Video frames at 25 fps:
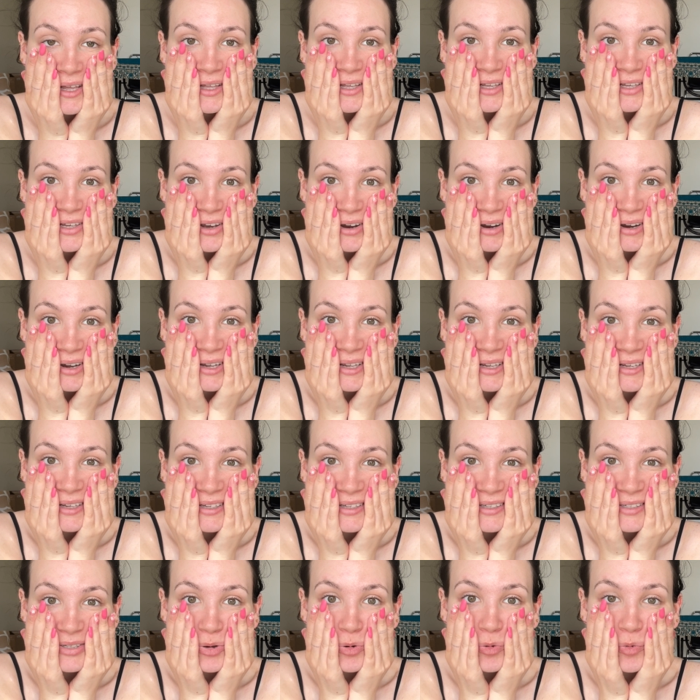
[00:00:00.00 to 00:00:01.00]

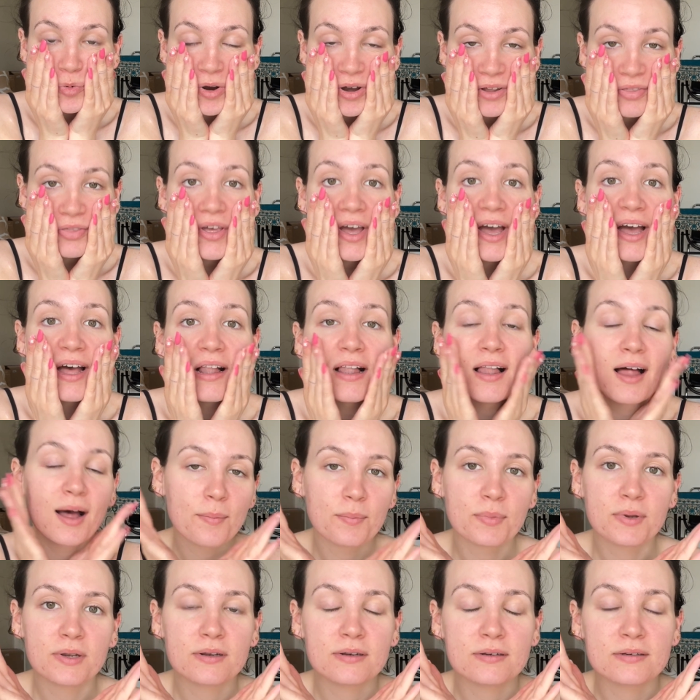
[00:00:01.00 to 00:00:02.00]
Guys, what the hell
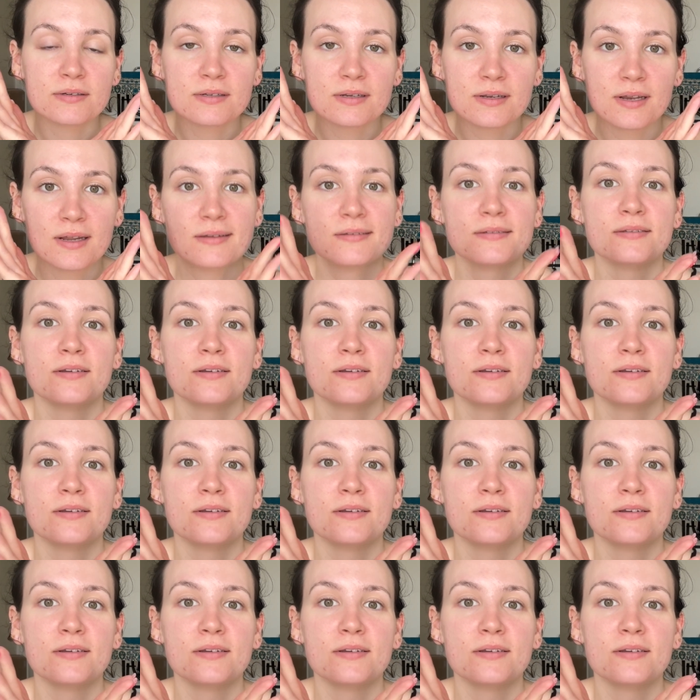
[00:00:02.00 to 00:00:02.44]
happened last